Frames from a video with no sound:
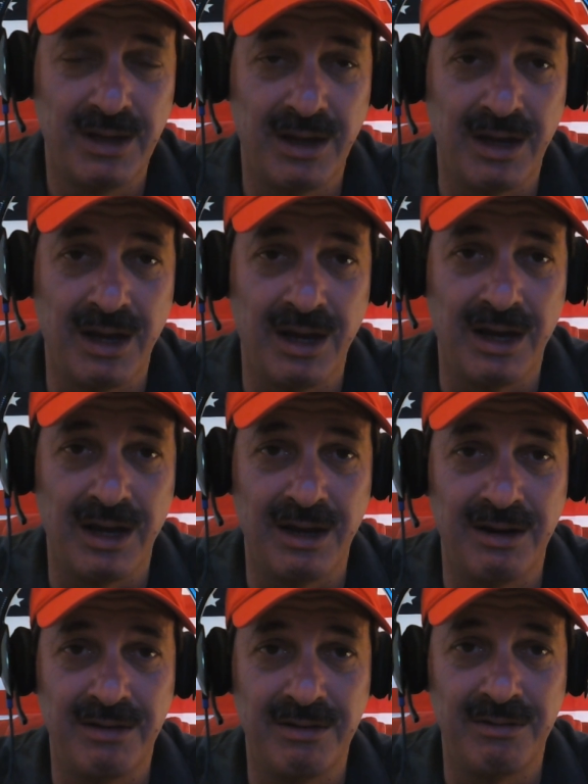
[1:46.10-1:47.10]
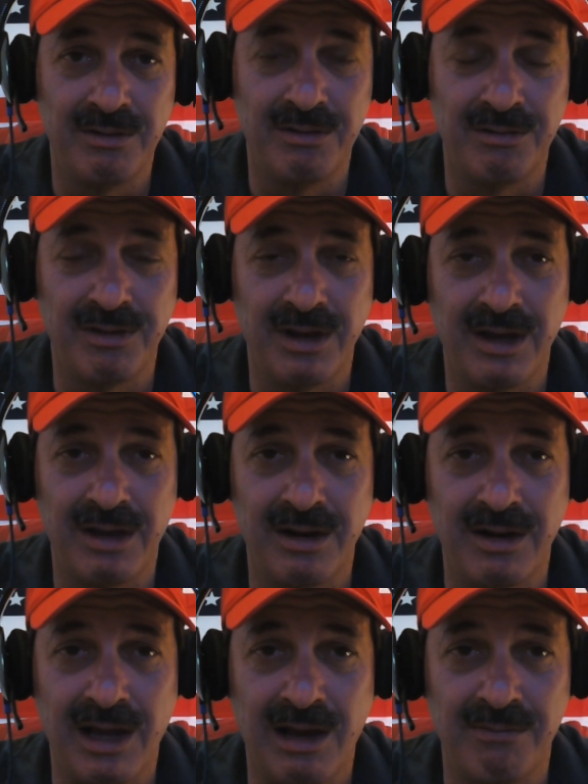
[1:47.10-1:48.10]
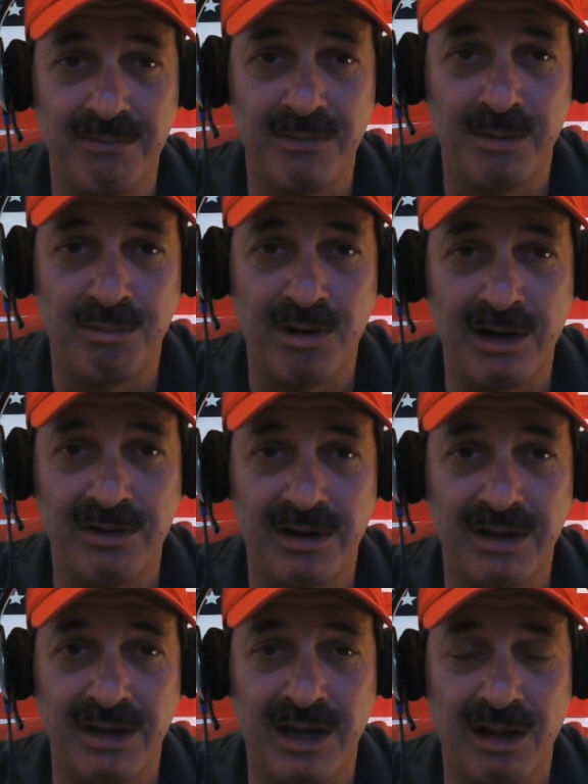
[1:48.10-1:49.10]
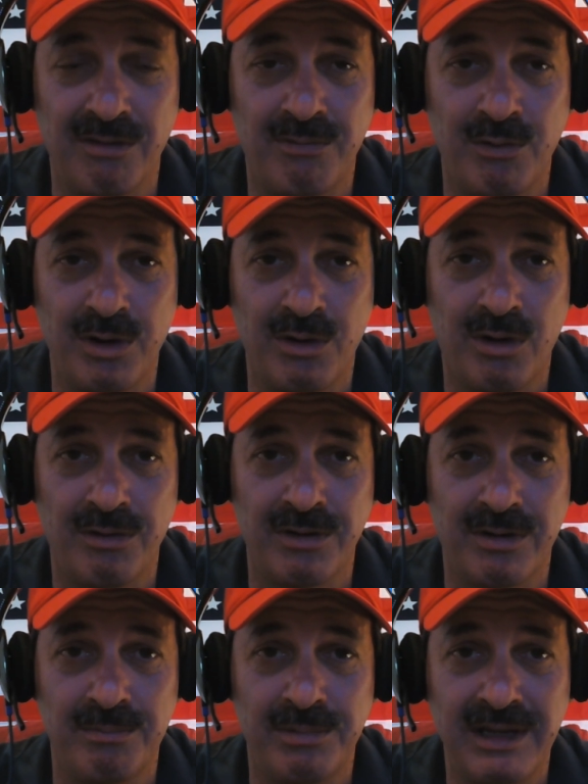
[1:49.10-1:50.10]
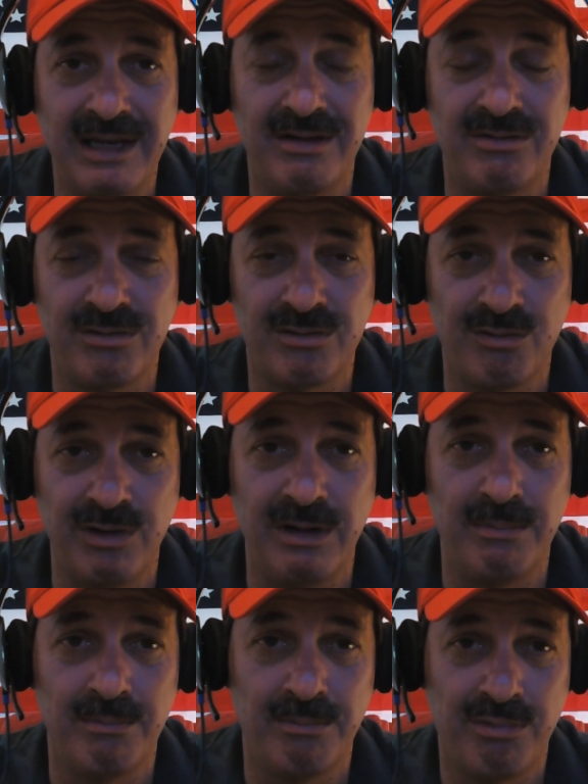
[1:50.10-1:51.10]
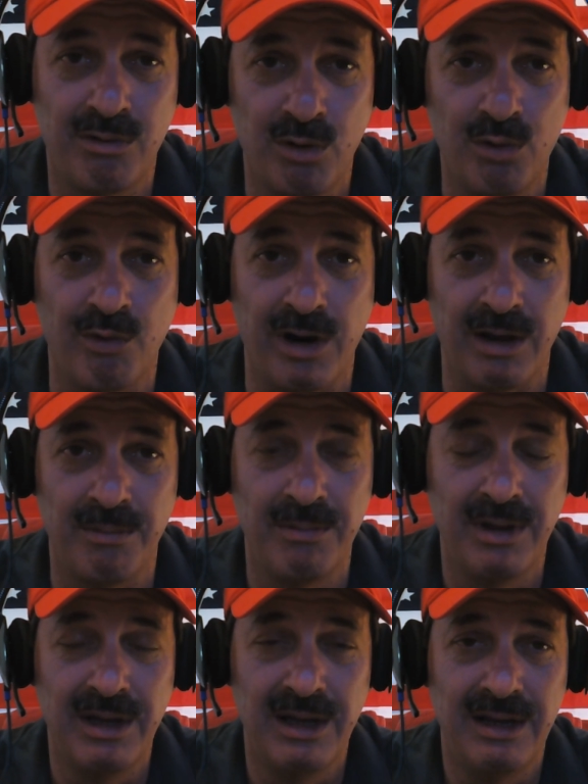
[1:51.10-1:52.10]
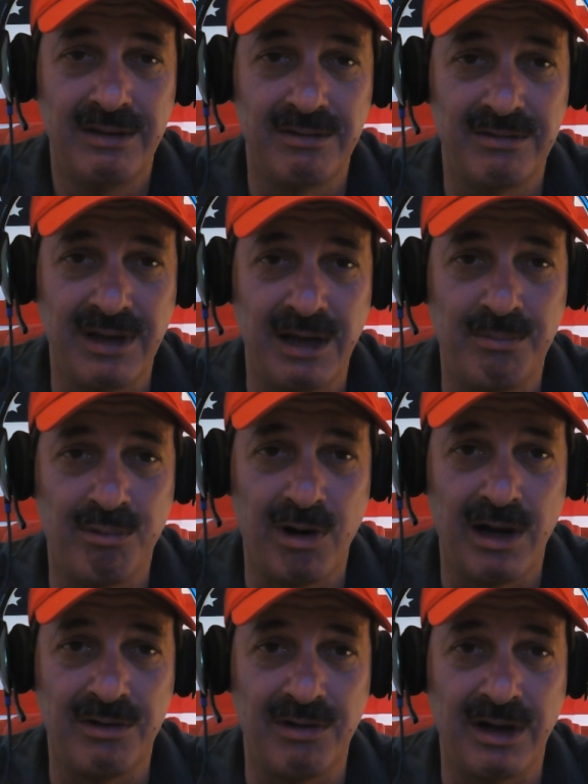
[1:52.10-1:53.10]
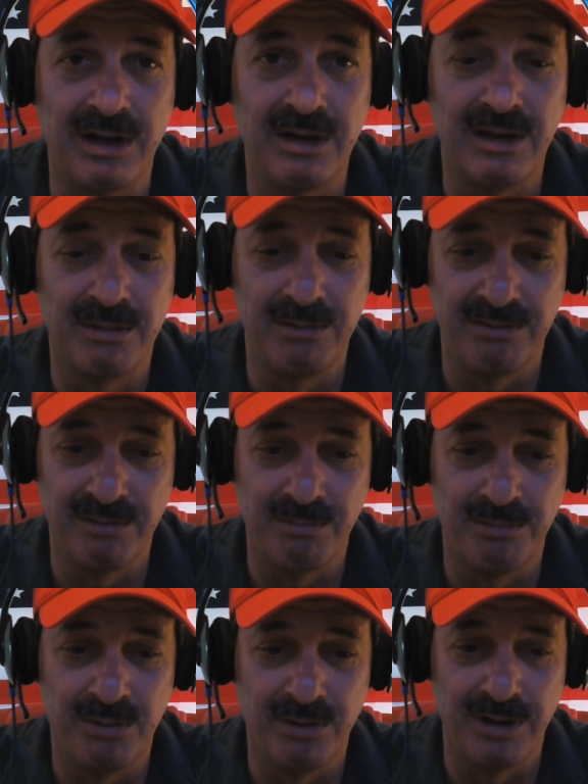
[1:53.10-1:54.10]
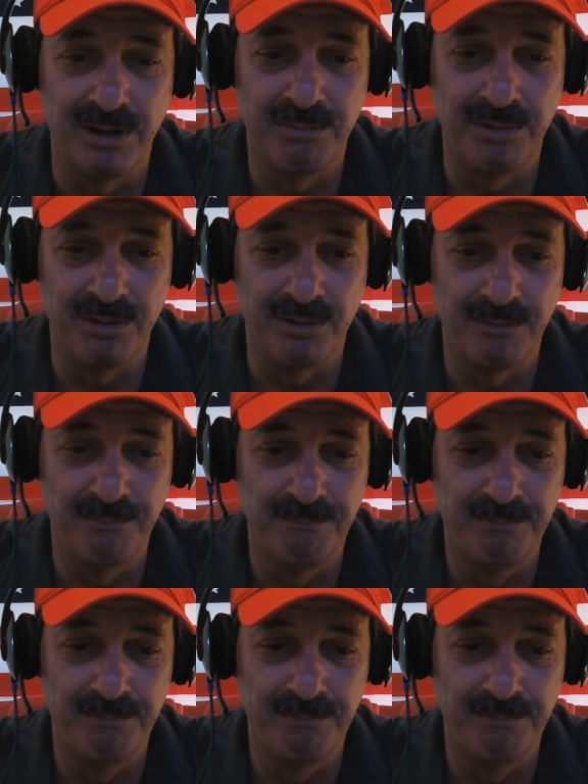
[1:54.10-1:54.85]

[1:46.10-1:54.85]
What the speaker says: And there's a project in California called the Complete Street Program, the state project, and let me see if I can pull it up here.